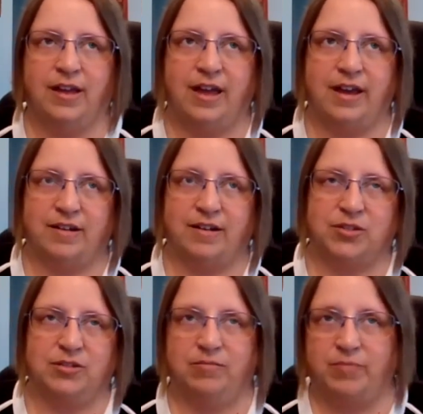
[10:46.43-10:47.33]
And I'm
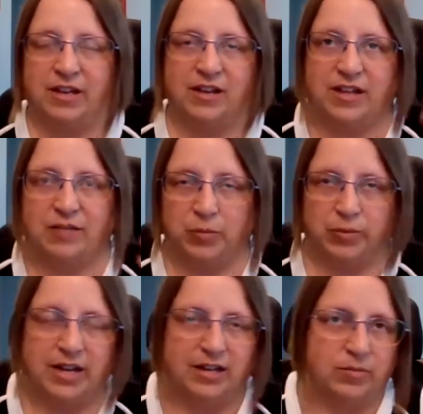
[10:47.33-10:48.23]
because I have to
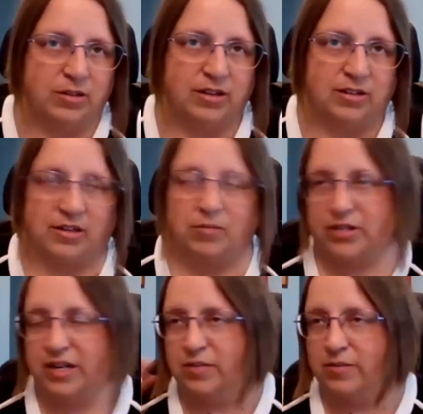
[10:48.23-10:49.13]
pretend to be this and
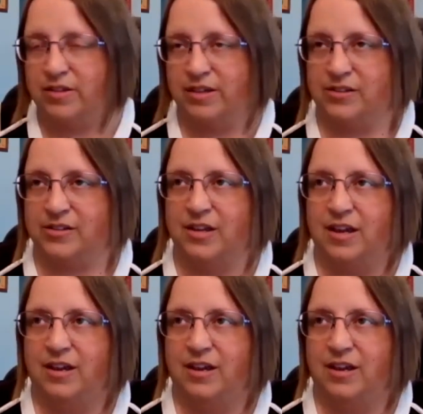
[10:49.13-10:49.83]
pretend to be this.